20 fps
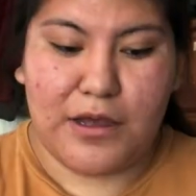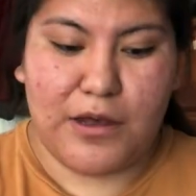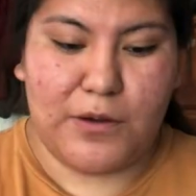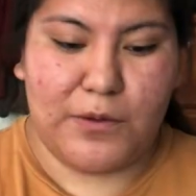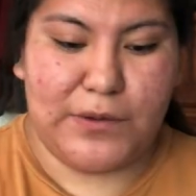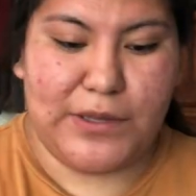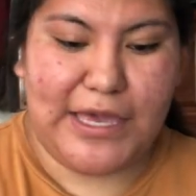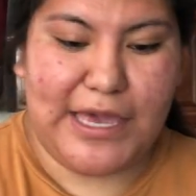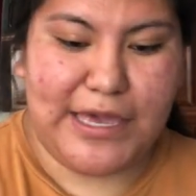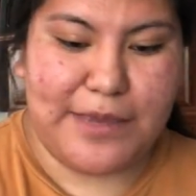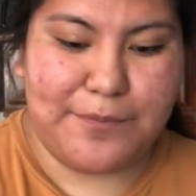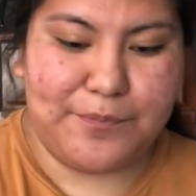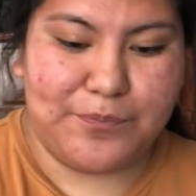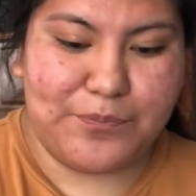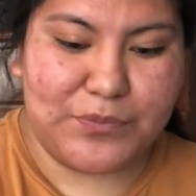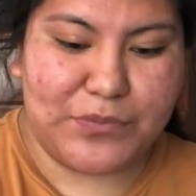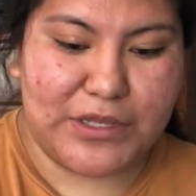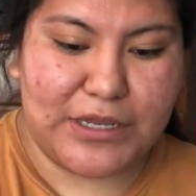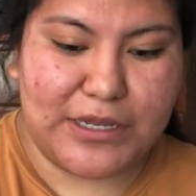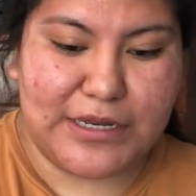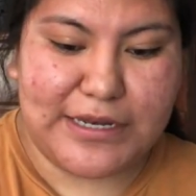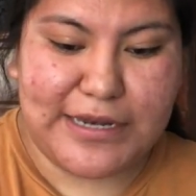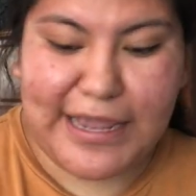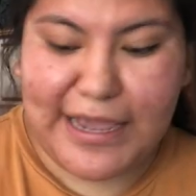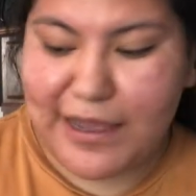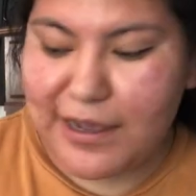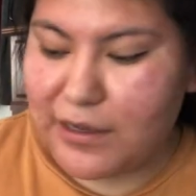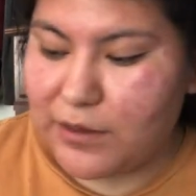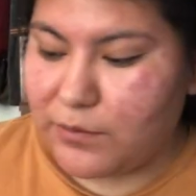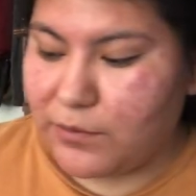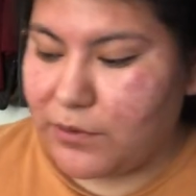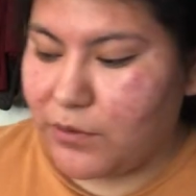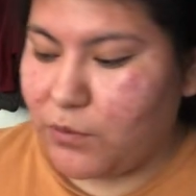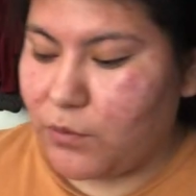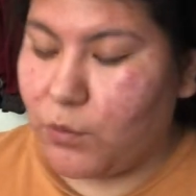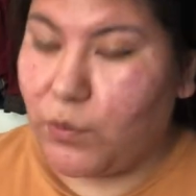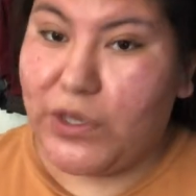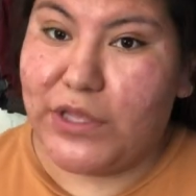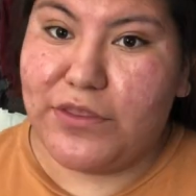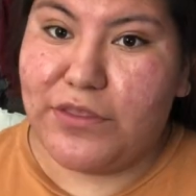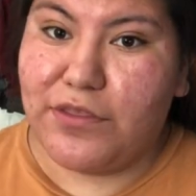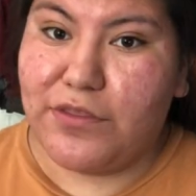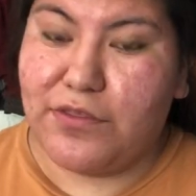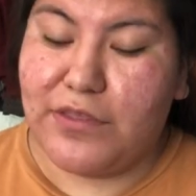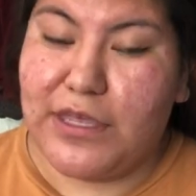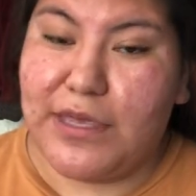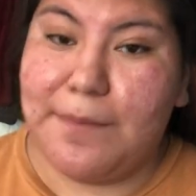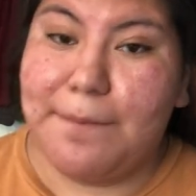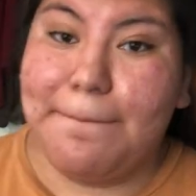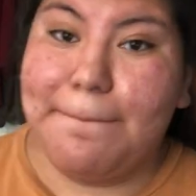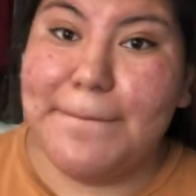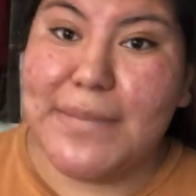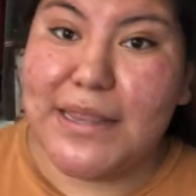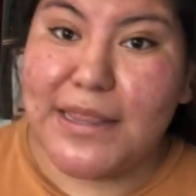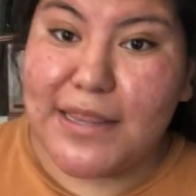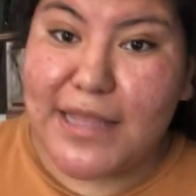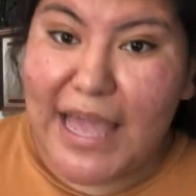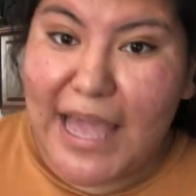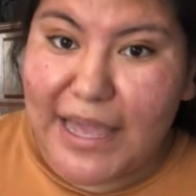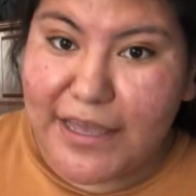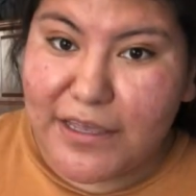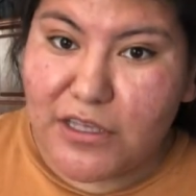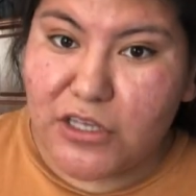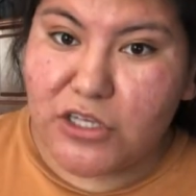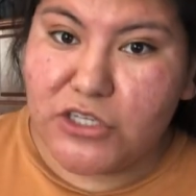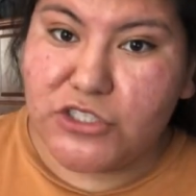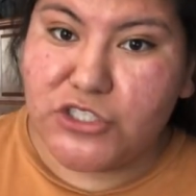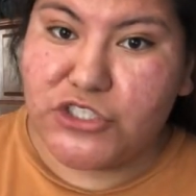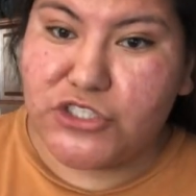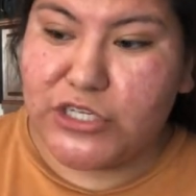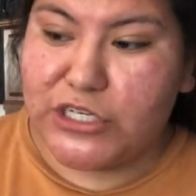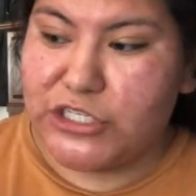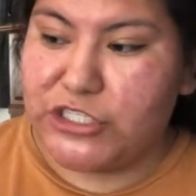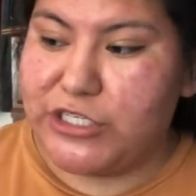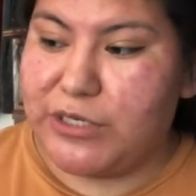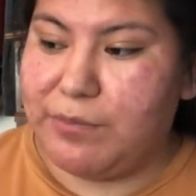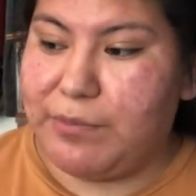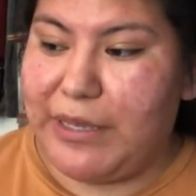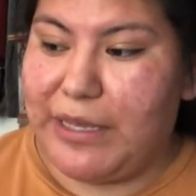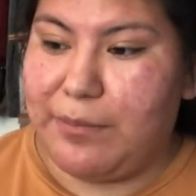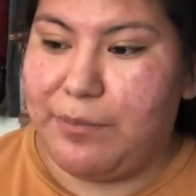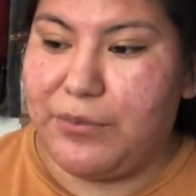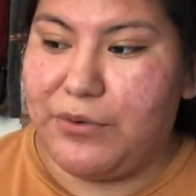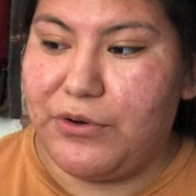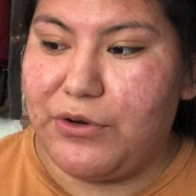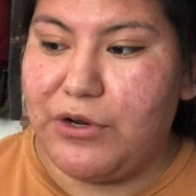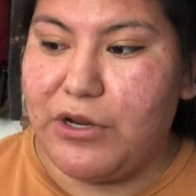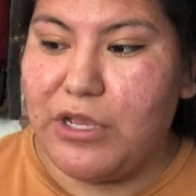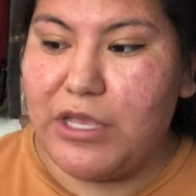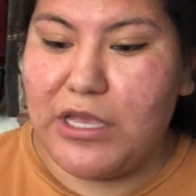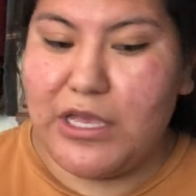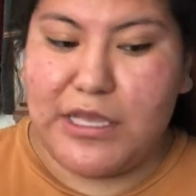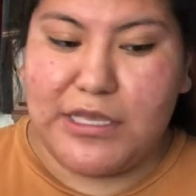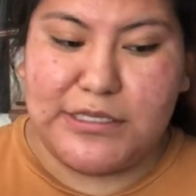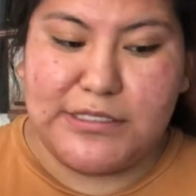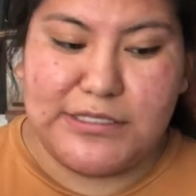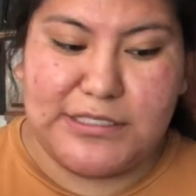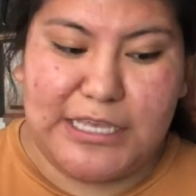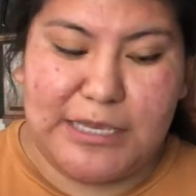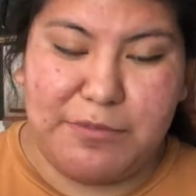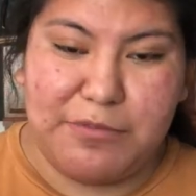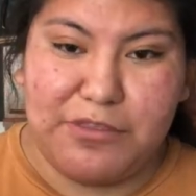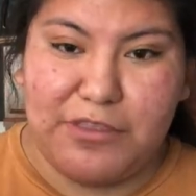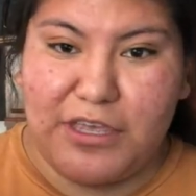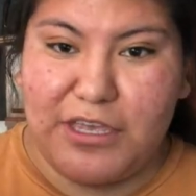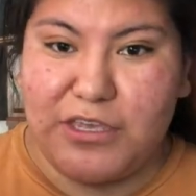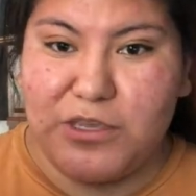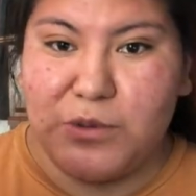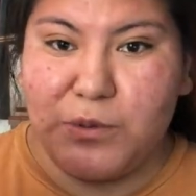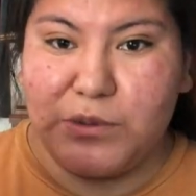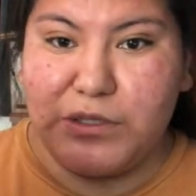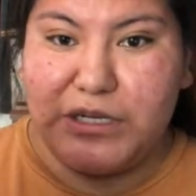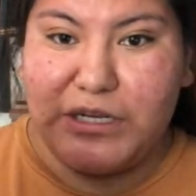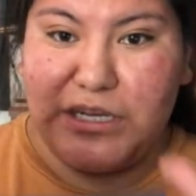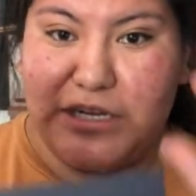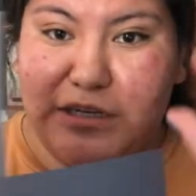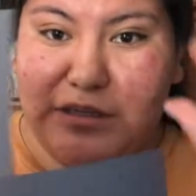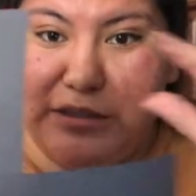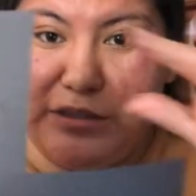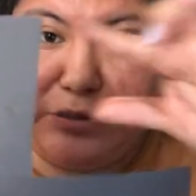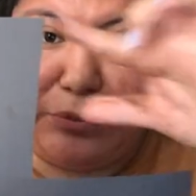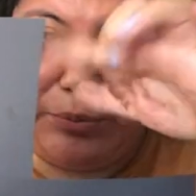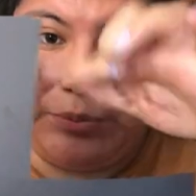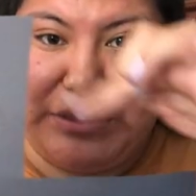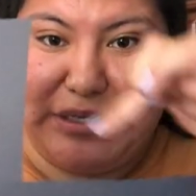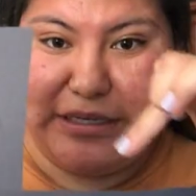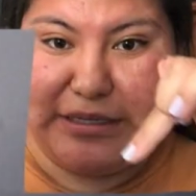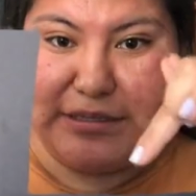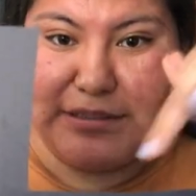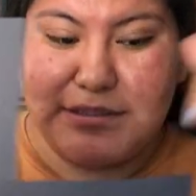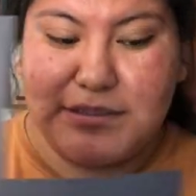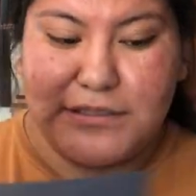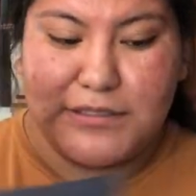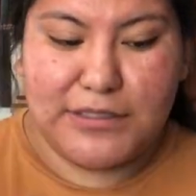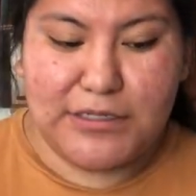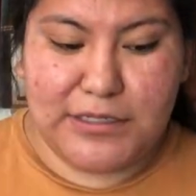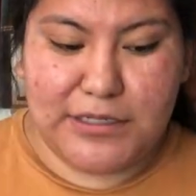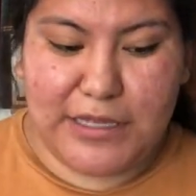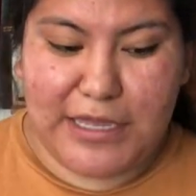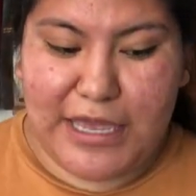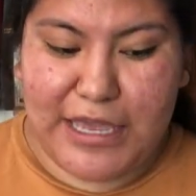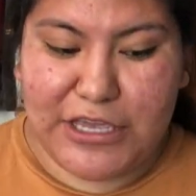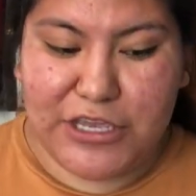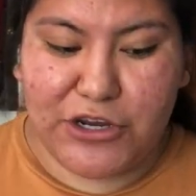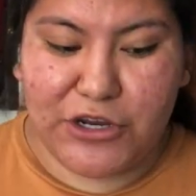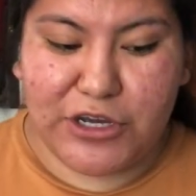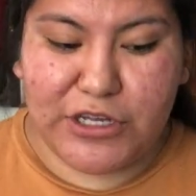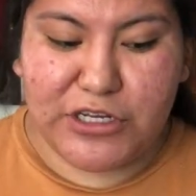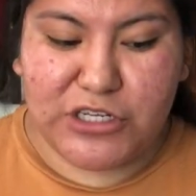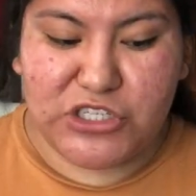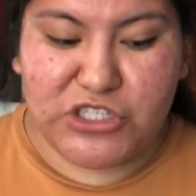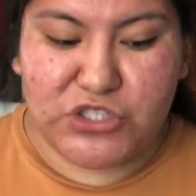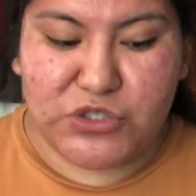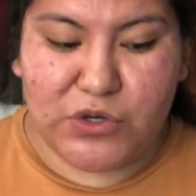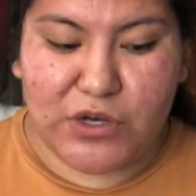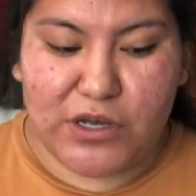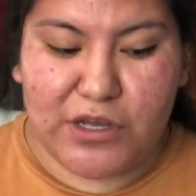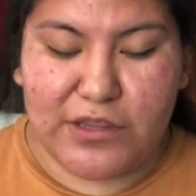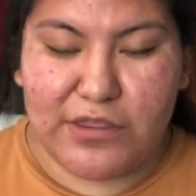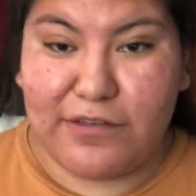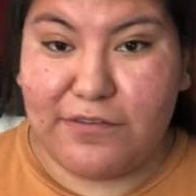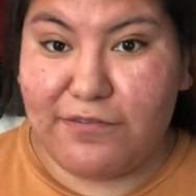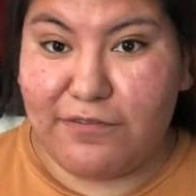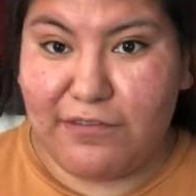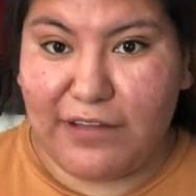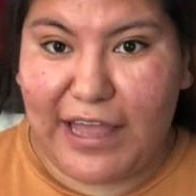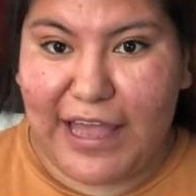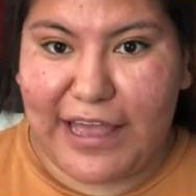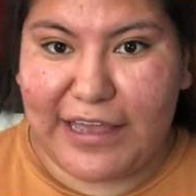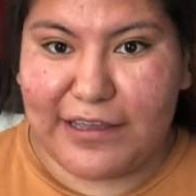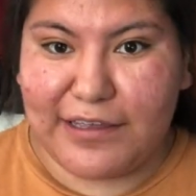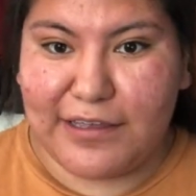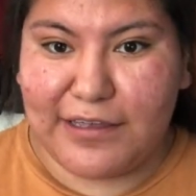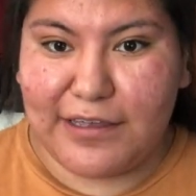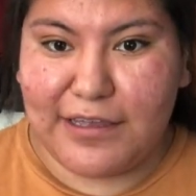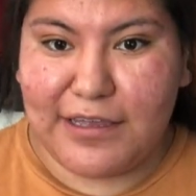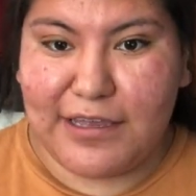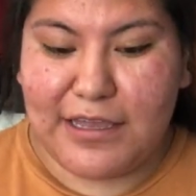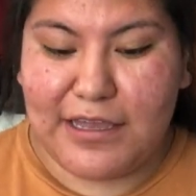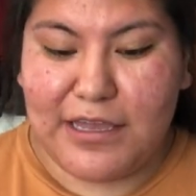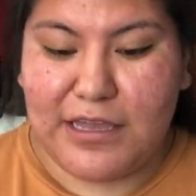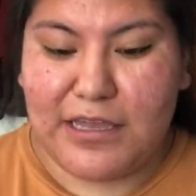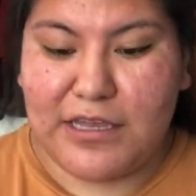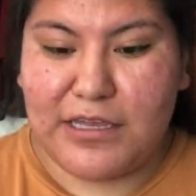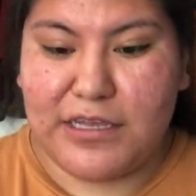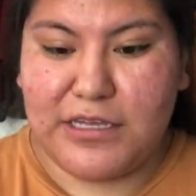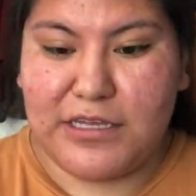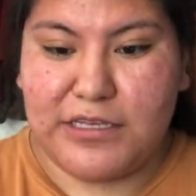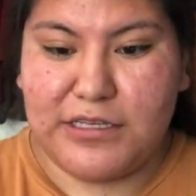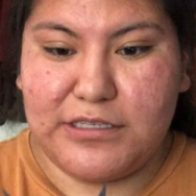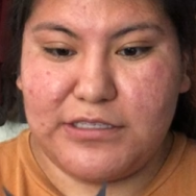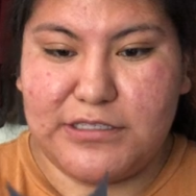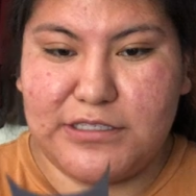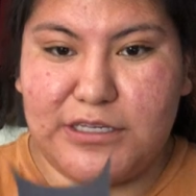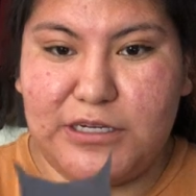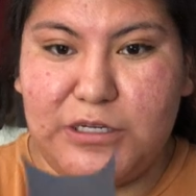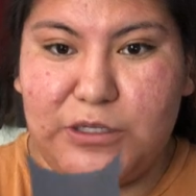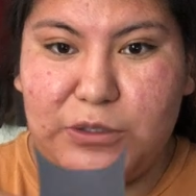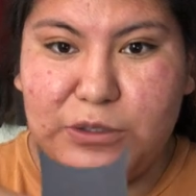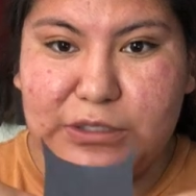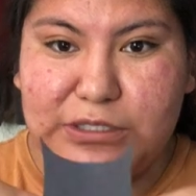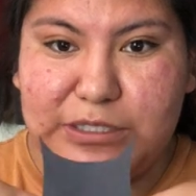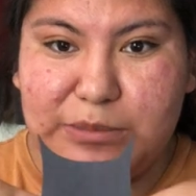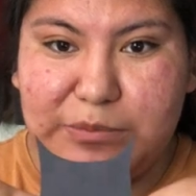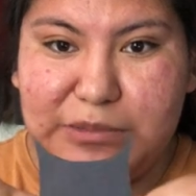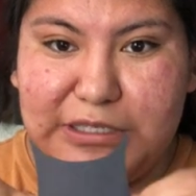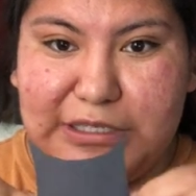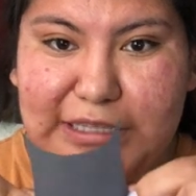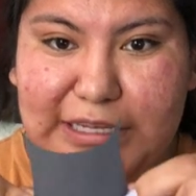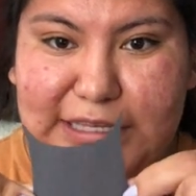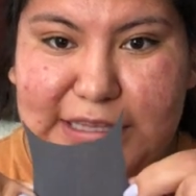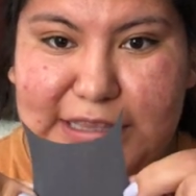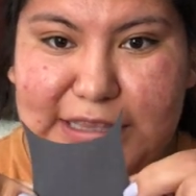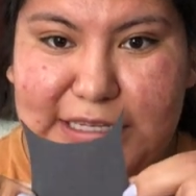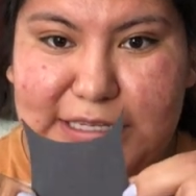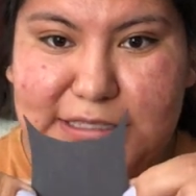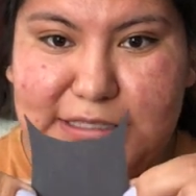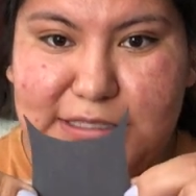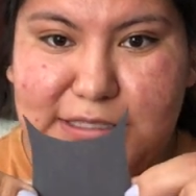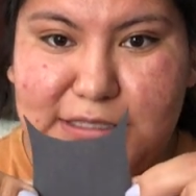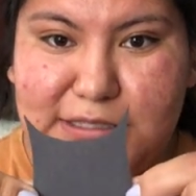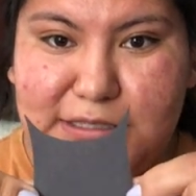Okay, now with the black construction paper, same thing, you only need a little piece, and you're gonna draw the flag. It's gonna look something like this.